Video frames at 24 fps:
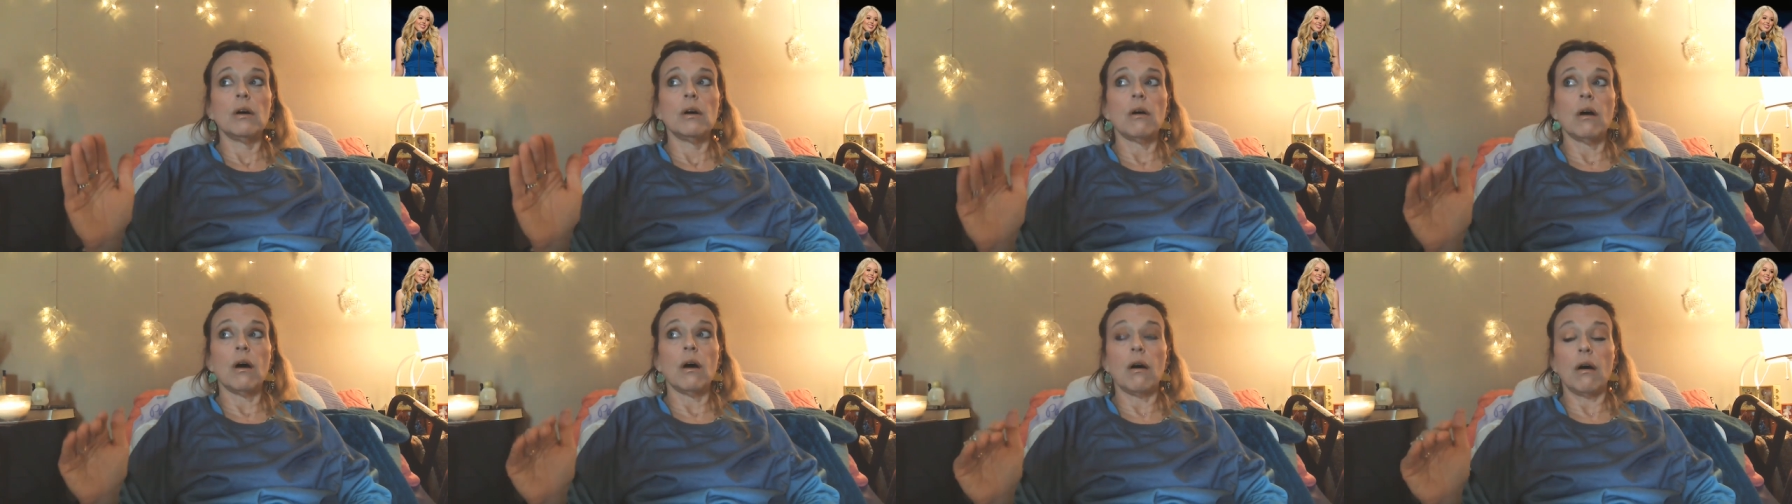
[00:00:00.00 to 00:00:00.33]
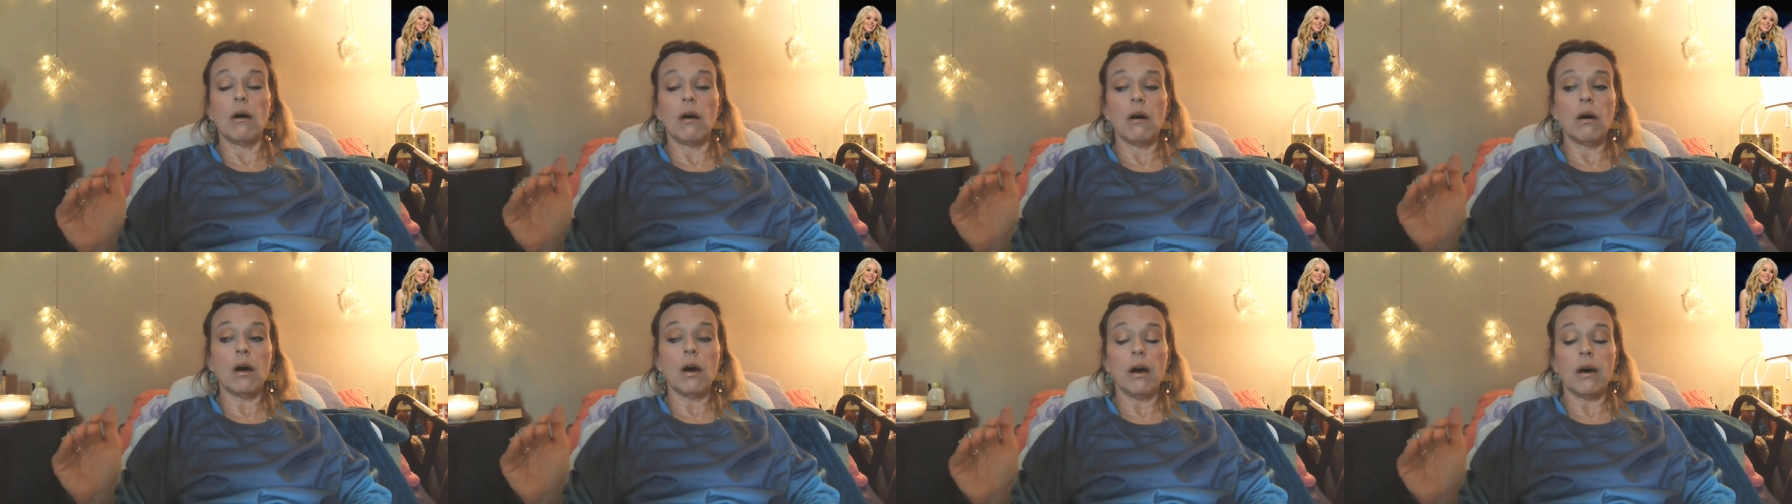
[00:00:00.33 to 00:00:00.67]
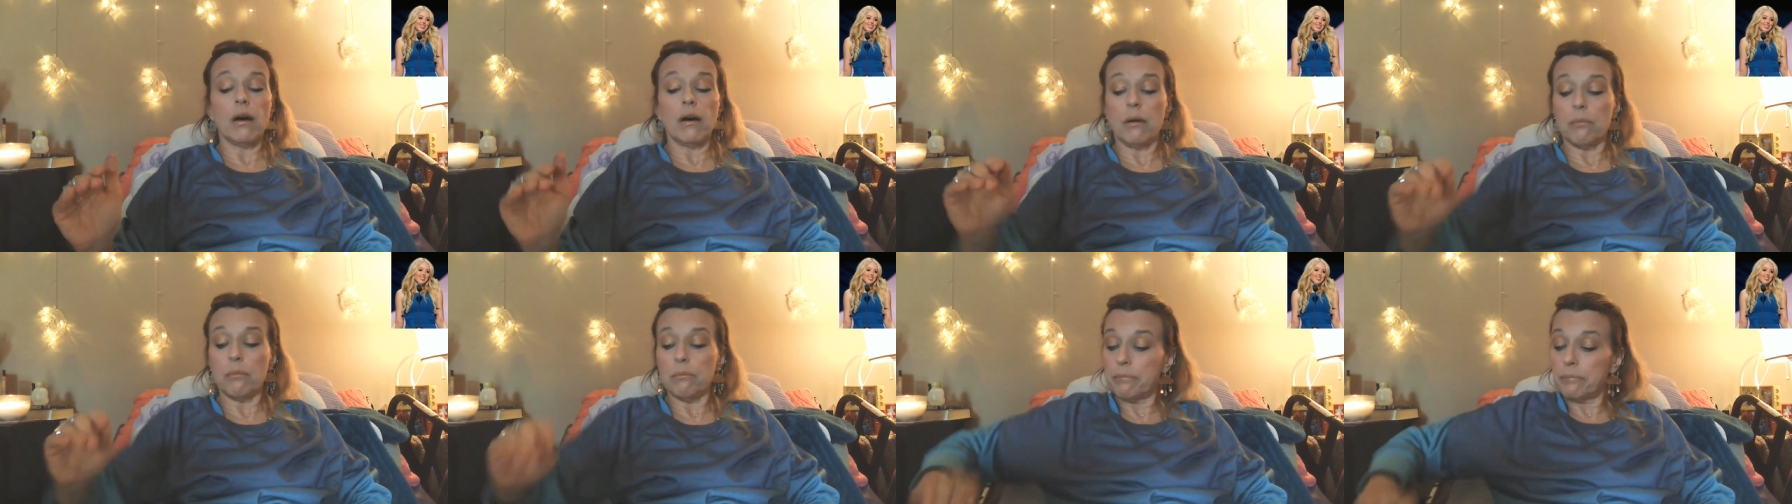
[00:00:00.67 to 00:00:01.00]
um,
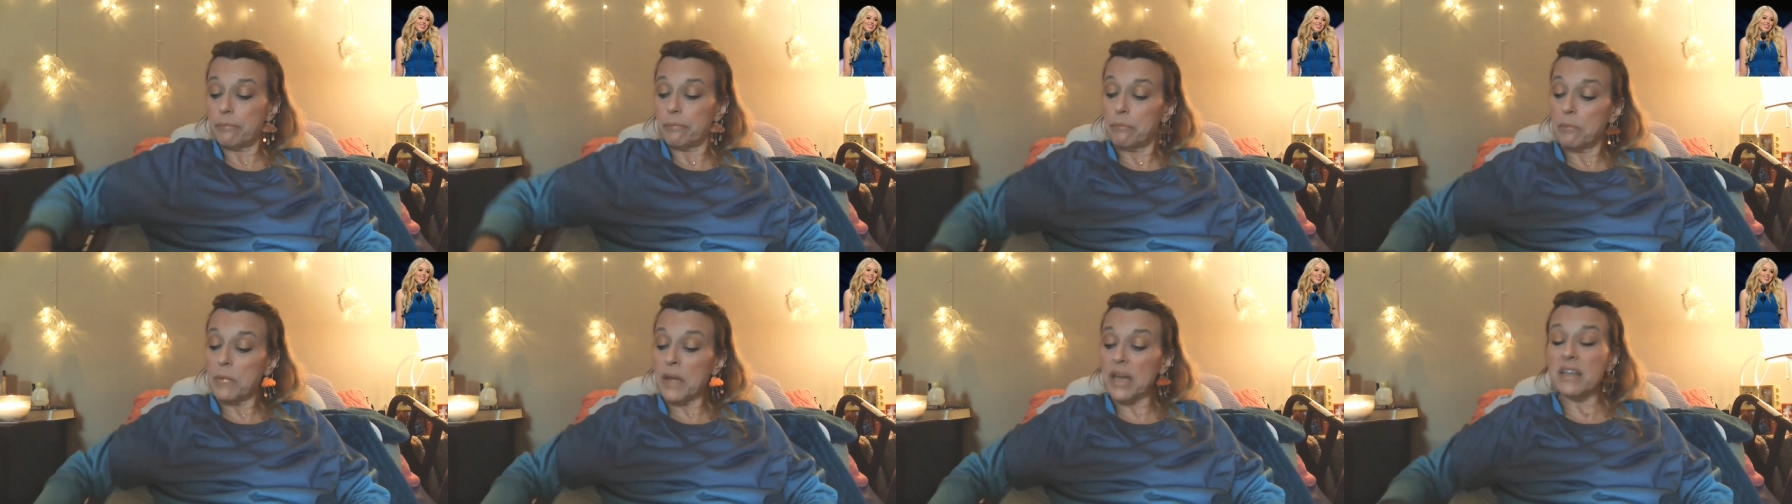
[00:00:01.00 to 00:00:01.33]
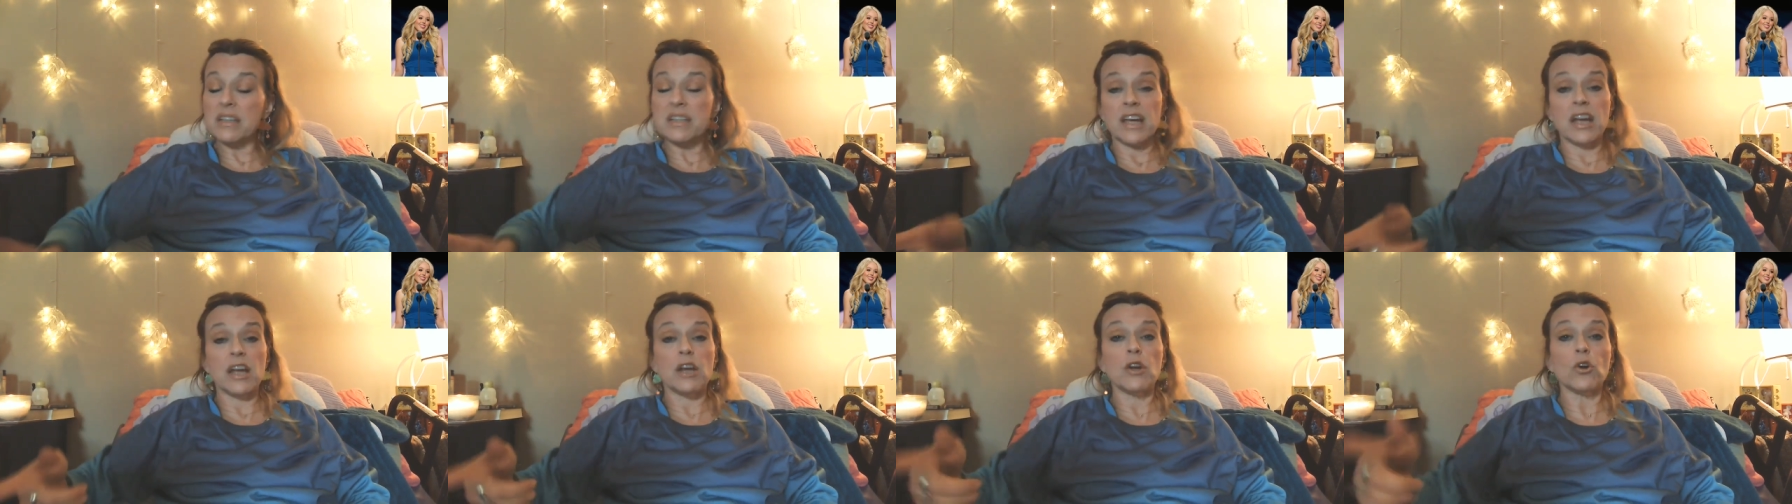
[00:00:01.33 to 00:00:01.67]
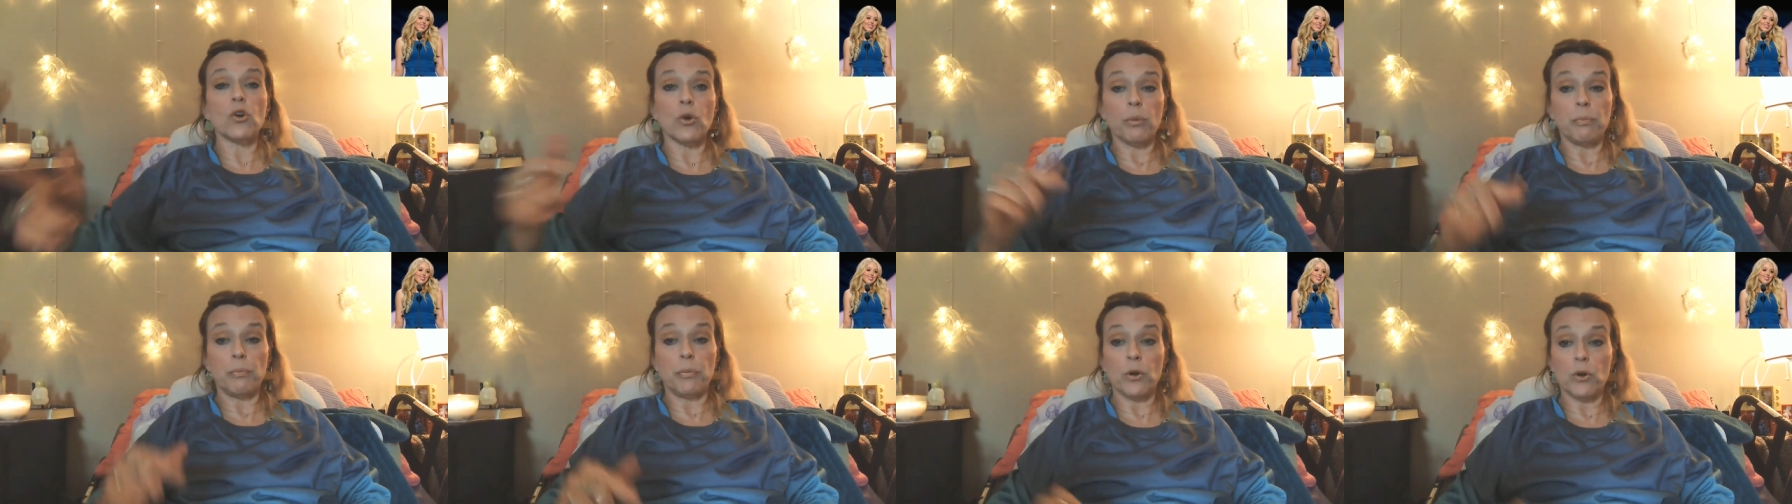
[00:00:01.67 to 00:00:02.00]
maintain her personal